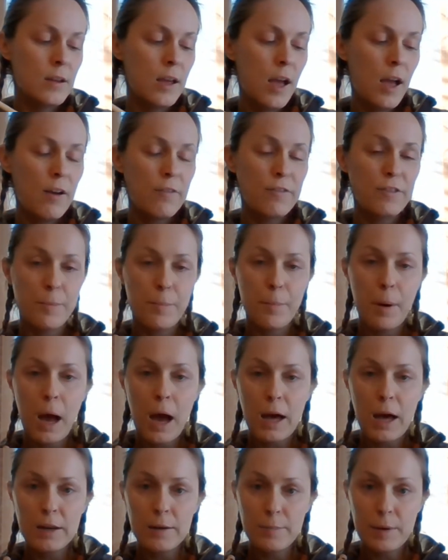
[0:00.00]
of the
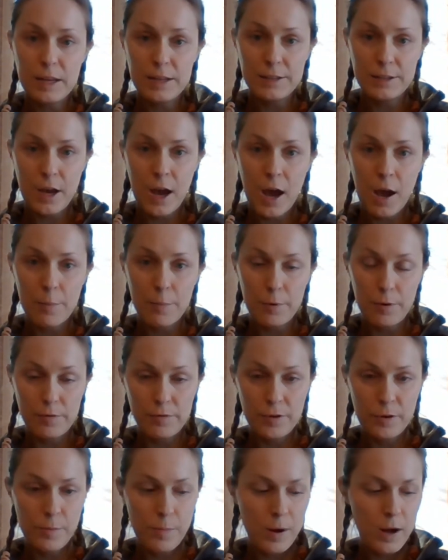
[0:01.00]
bottom and top of
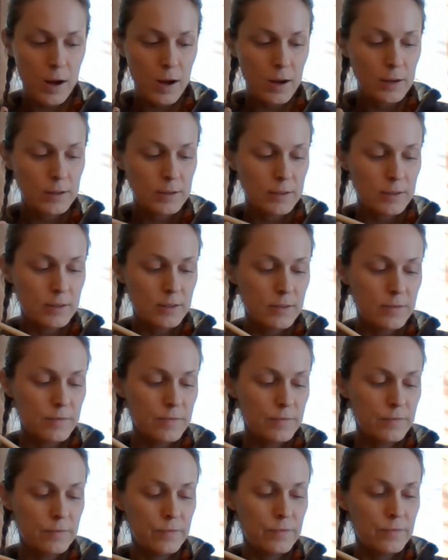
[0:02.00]
your box,
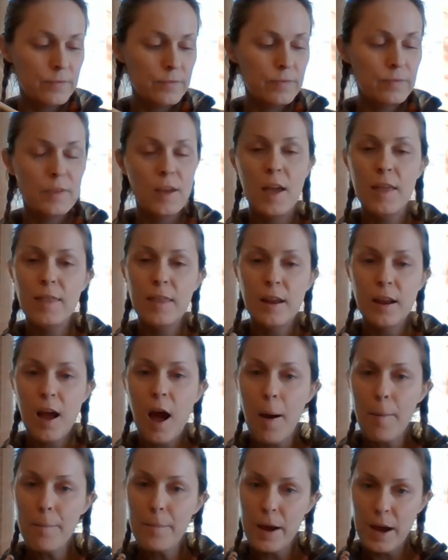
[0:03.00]
and then
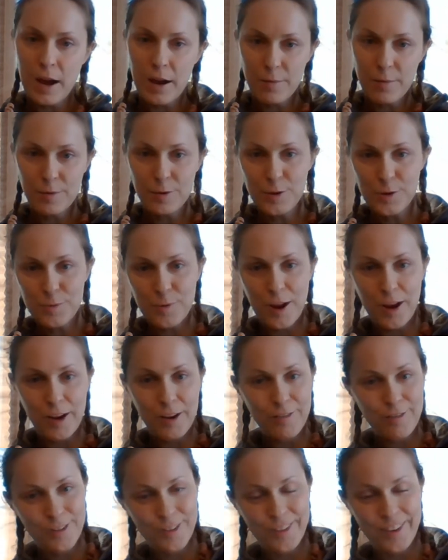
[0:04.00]
come back when you're ready
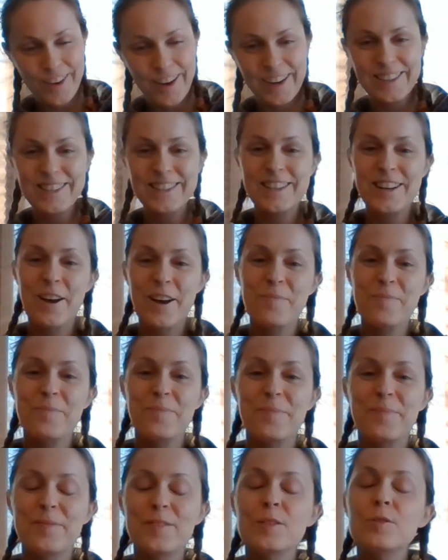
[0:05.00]
for the next step.
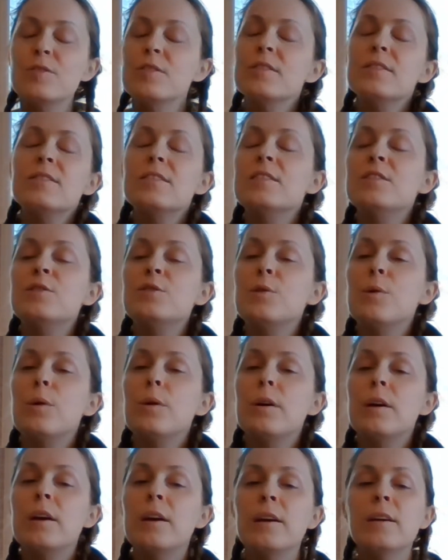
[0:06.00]
So just
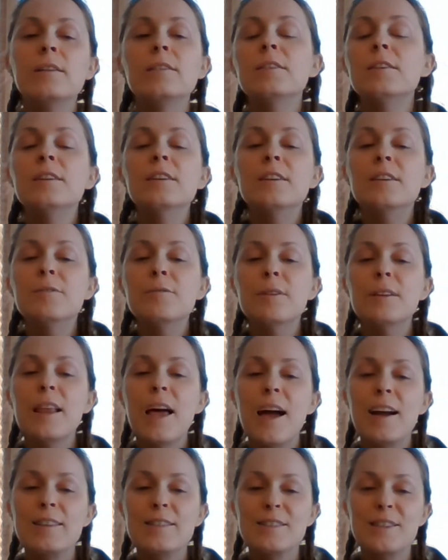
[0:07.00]
enjoy,
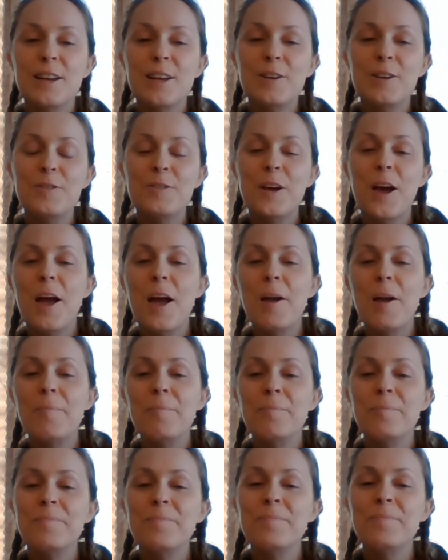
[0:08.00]
relax, take your time,
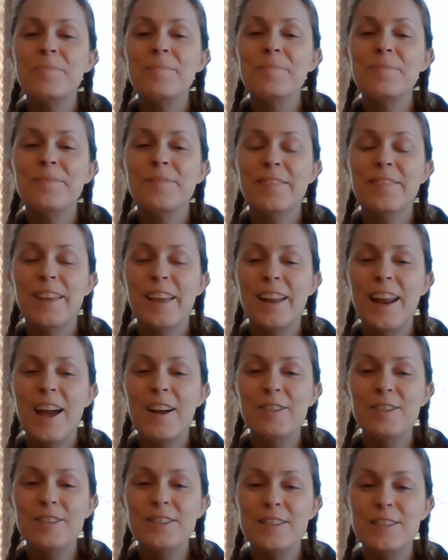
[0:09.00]
and
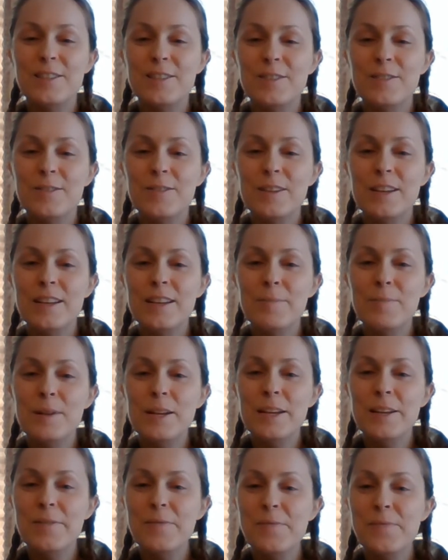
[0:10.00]
I'll see you in a minute.